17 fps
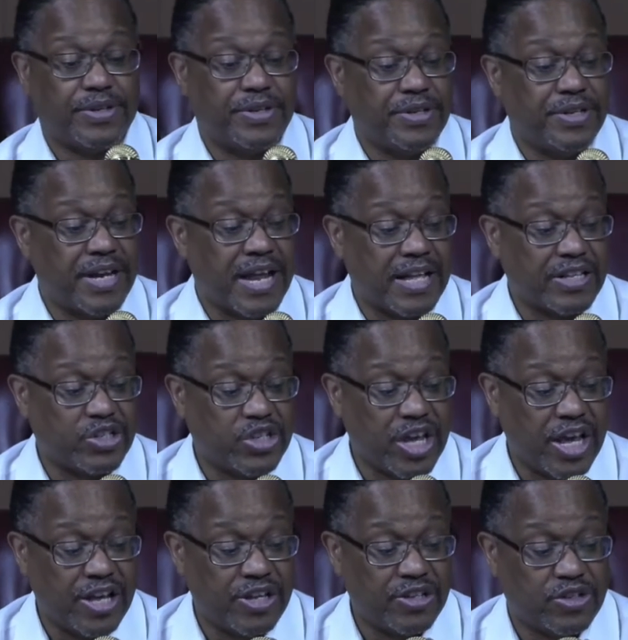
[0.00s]
could he not
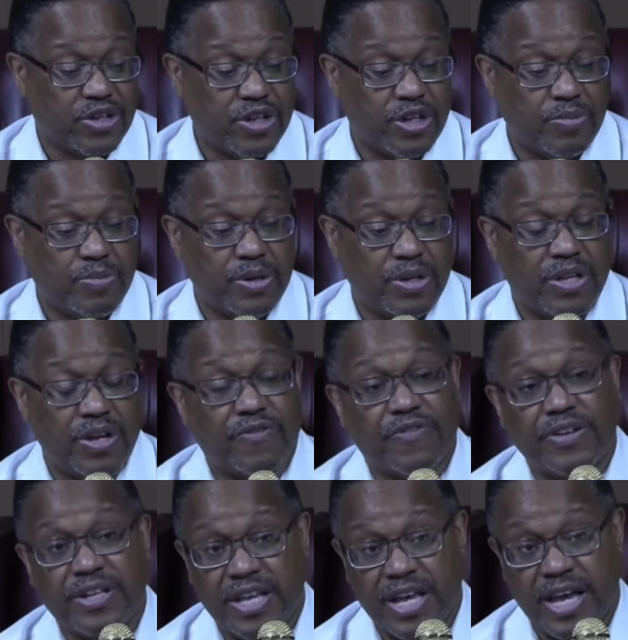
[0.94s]
change? Could he be
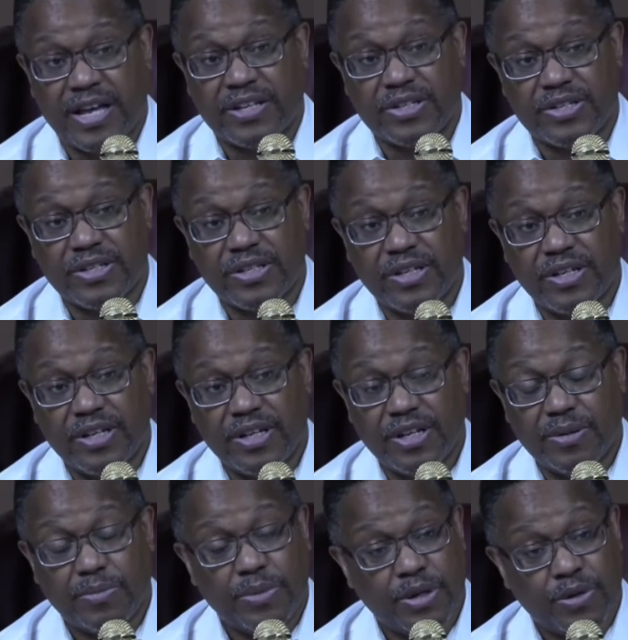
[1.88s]
different? Yes,
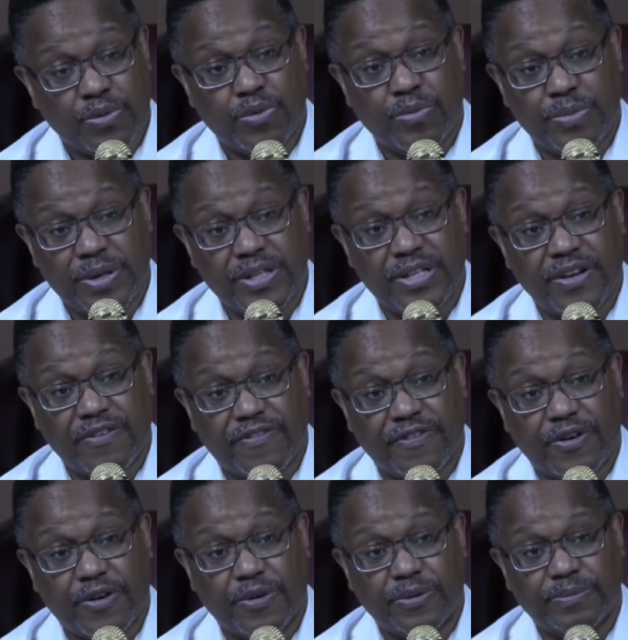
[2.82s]
but it would be
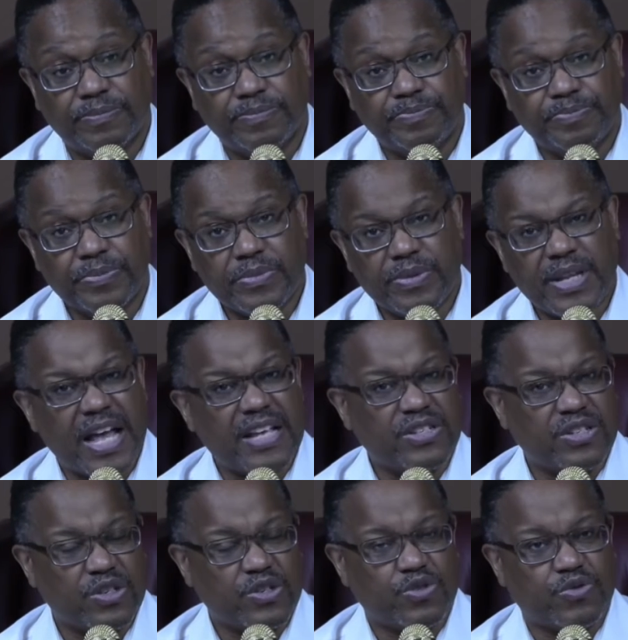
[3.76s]
difficult.
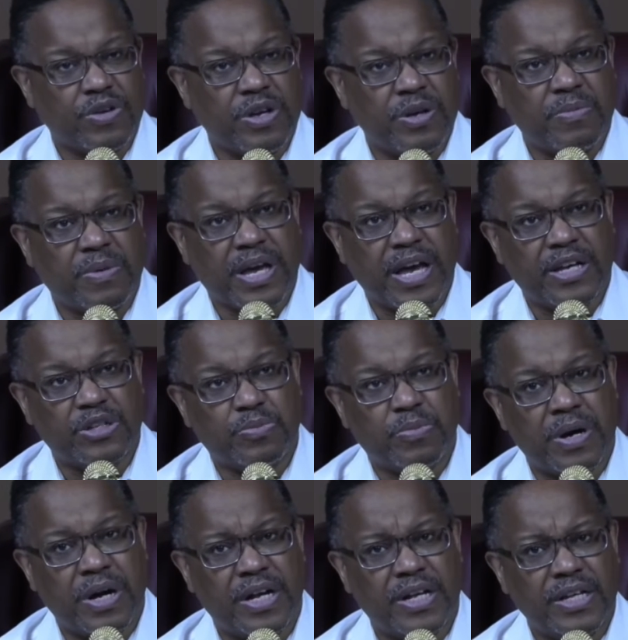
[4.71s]
That's extreme case,
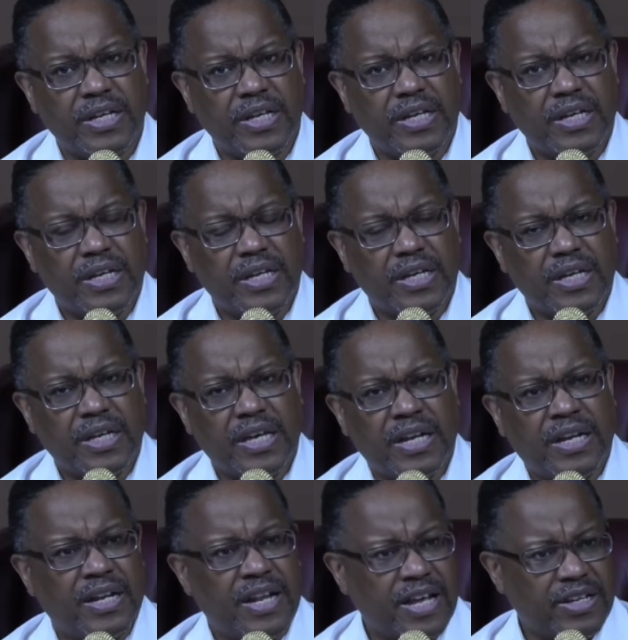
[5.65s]
but
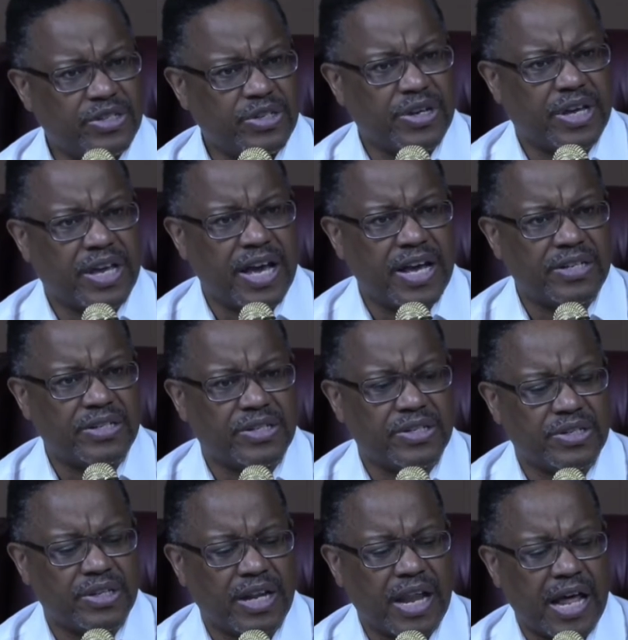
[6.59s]
in lesser
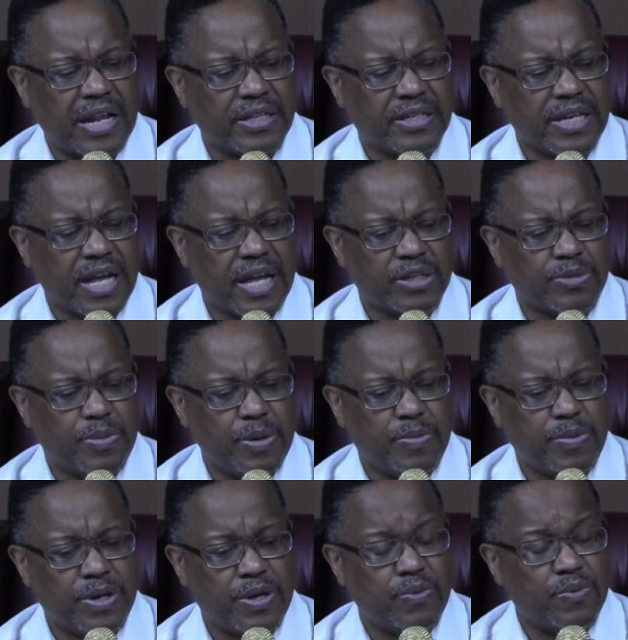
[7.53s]
cases, a lot of times
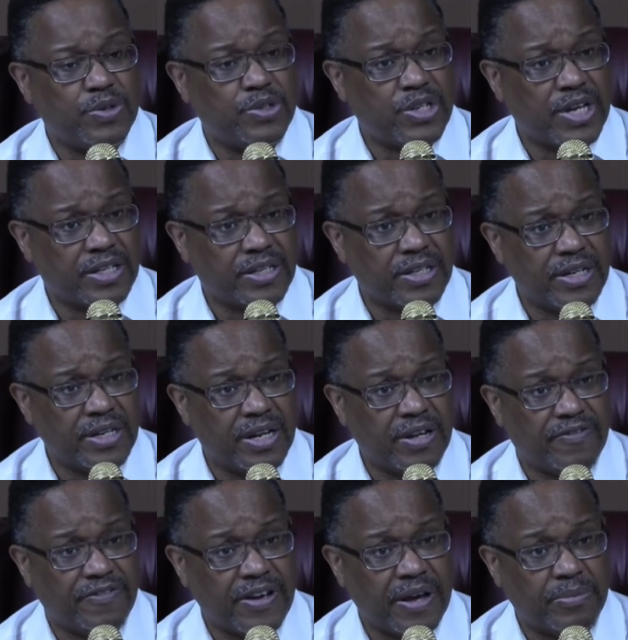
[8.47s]
people get rejected in
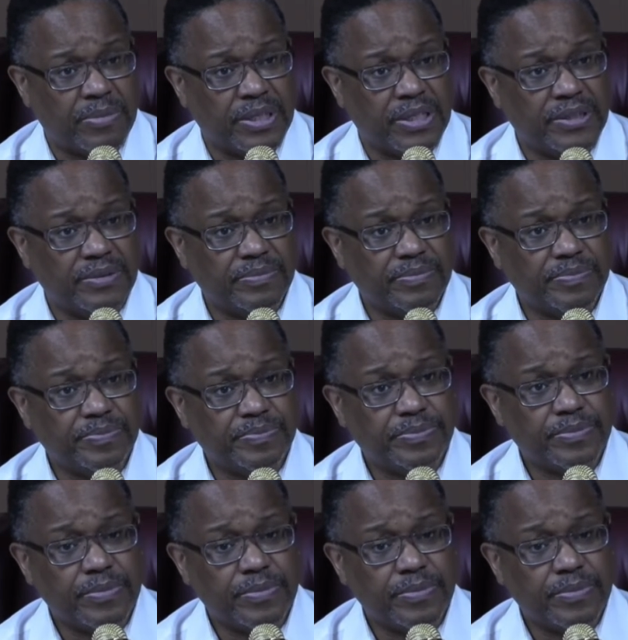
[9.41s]
their family. Yeah.